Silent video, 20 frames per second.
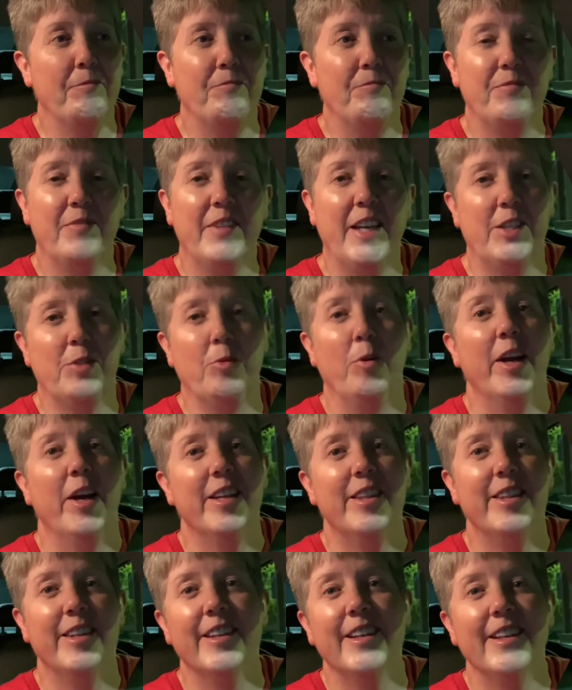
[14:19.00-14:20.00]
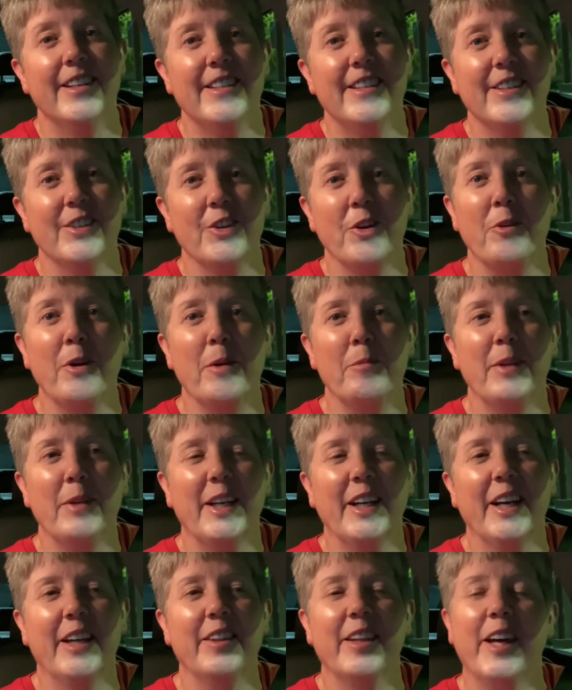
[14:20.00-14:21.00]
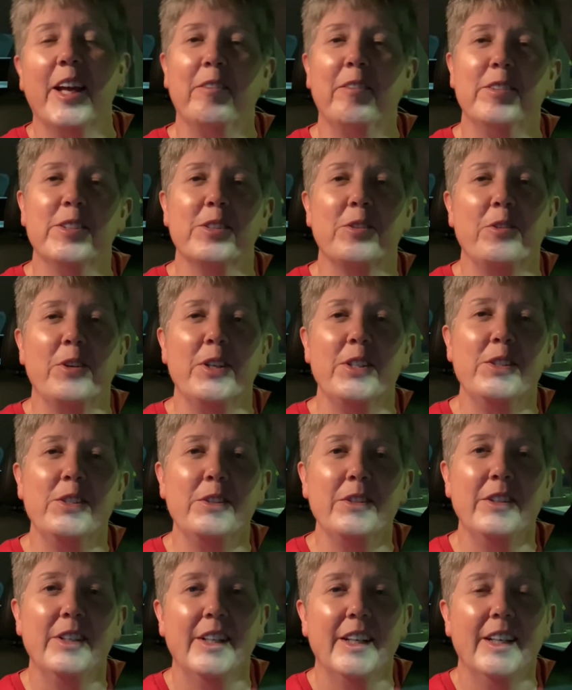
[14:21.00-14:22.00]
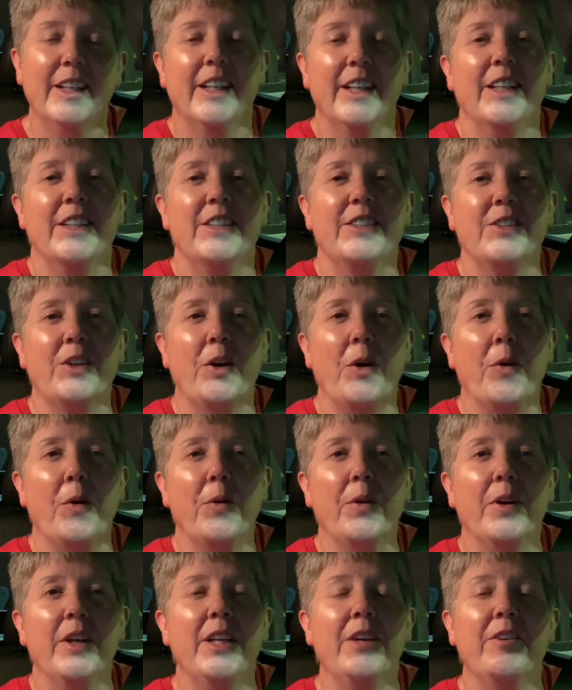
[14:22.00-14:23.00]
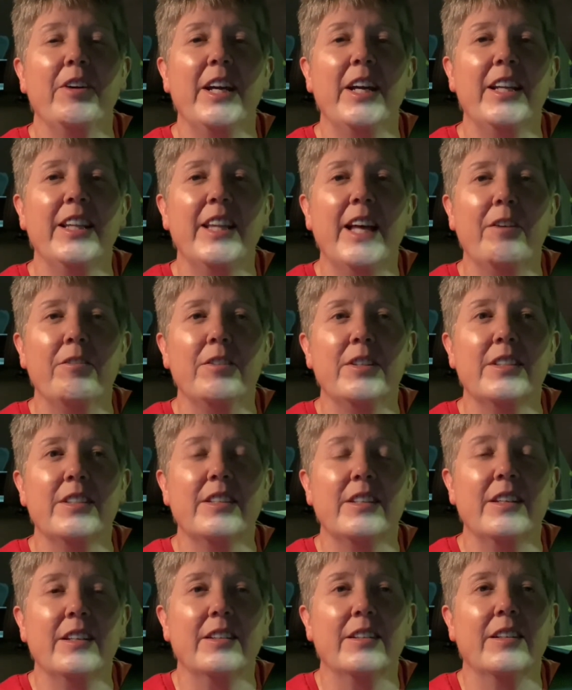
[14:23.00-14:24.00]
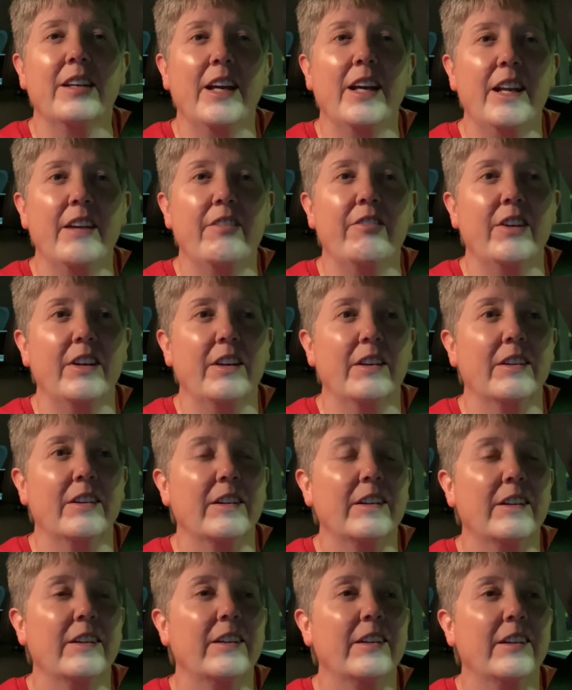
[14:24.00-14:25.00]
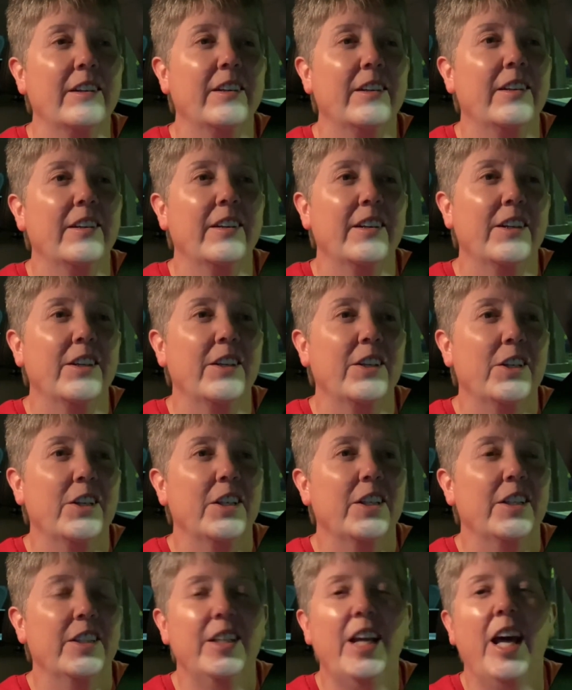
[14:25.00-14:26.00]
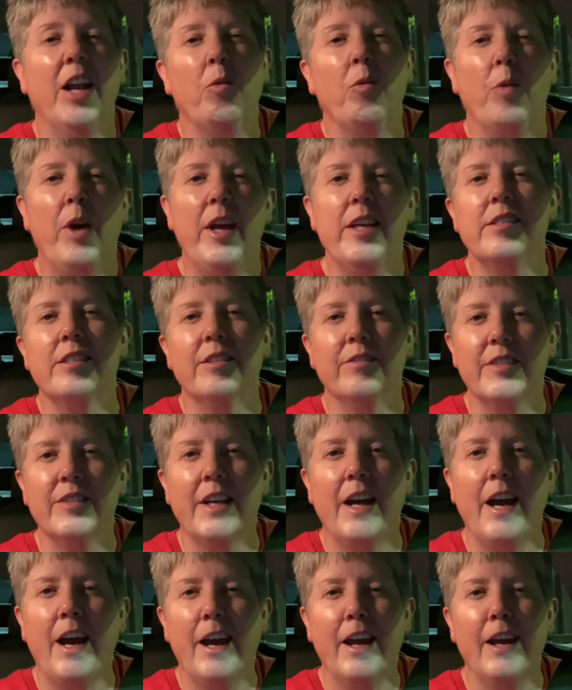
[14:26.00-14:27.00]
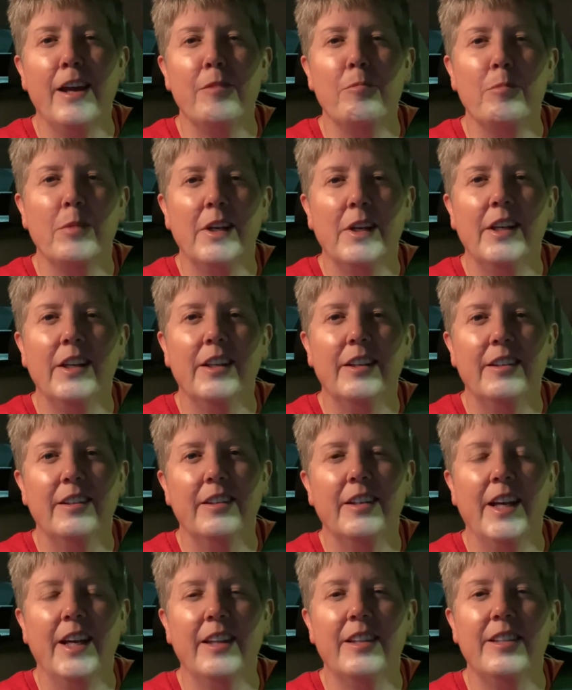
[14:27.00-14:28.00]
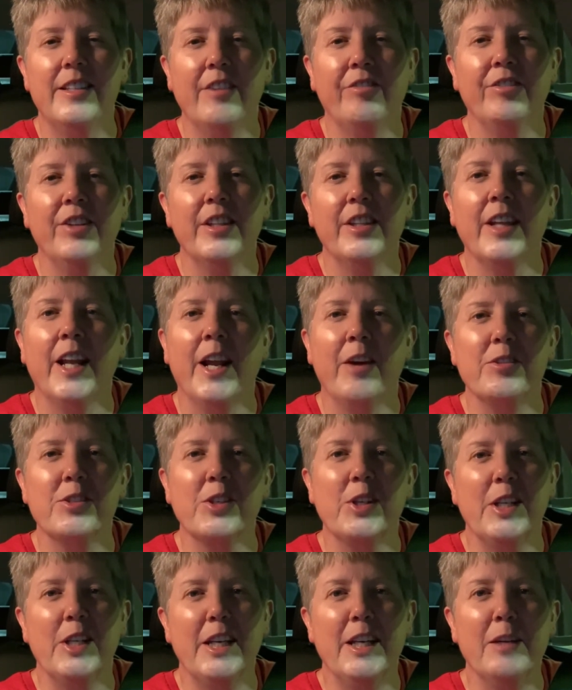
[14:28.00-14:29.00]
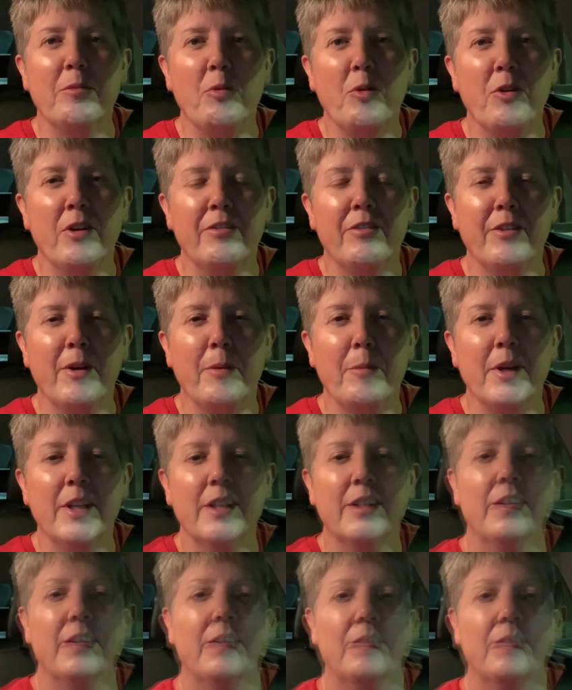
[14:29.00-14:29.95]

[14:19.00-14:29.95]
that's why it didn't go up like I thought it was going to. So anyway, that was kind of not a waste of time, but I definitely thought I was going to get more from it.